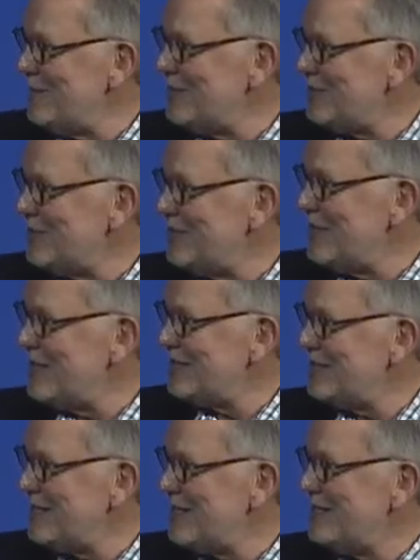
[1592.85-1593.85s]
And so I
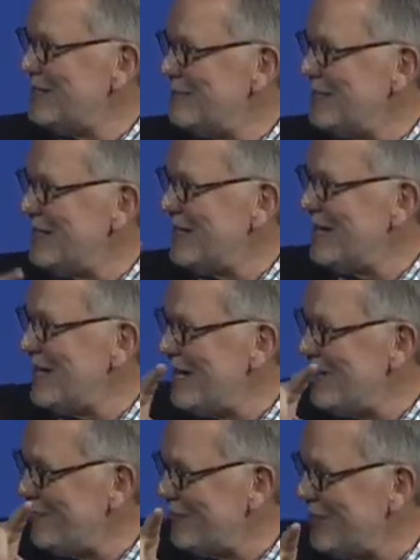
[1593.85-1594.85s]
said to my dad,
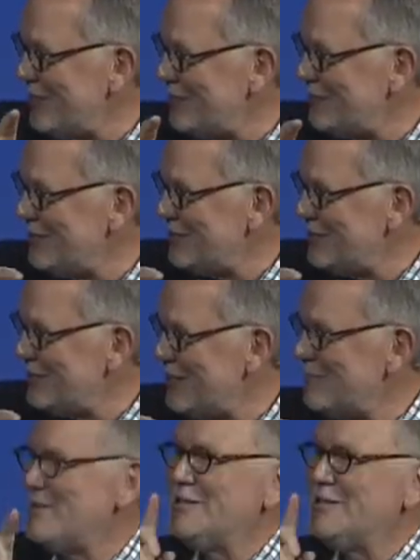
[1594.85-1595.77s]
"Hey, you forgot to ring those up."